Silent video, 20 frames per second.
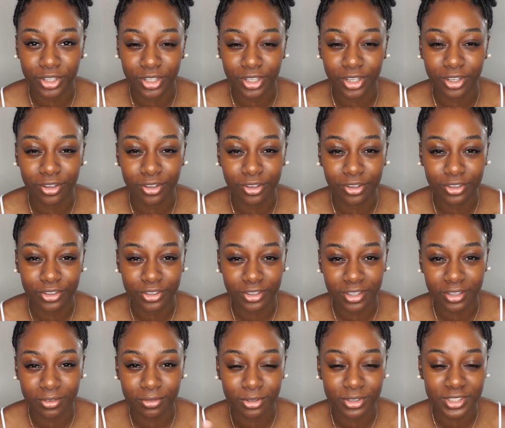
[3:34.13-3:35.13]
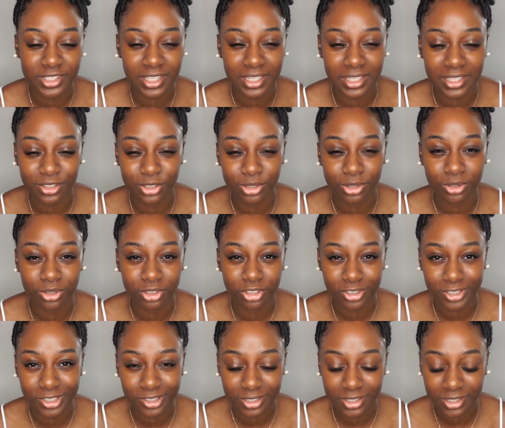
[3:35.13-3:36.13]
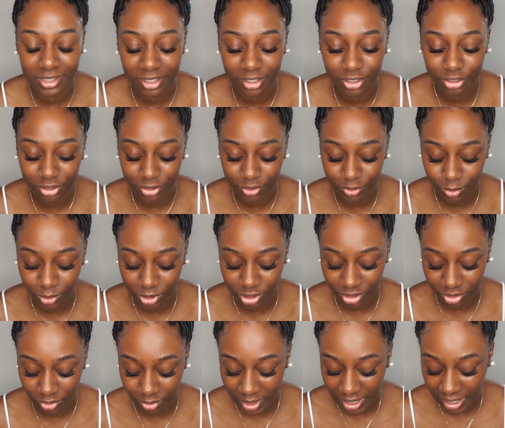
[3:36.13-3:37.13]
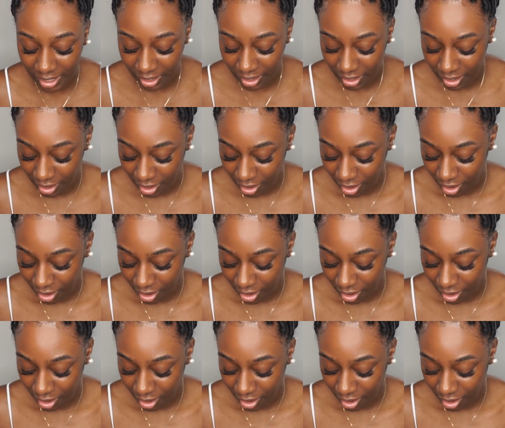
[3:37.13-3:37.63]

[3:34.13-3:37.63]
you know, you give your skin its nutrients that you just washed away.